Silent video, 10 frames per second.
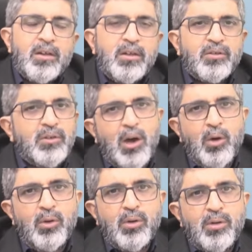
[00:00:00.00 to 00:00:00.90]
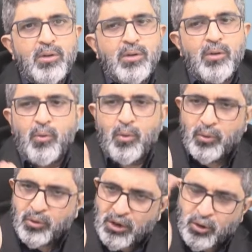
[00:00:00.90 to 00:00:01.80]
So now
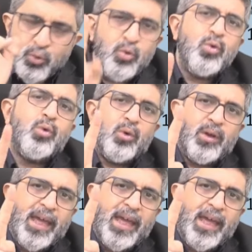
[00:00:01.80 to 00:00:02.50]
the two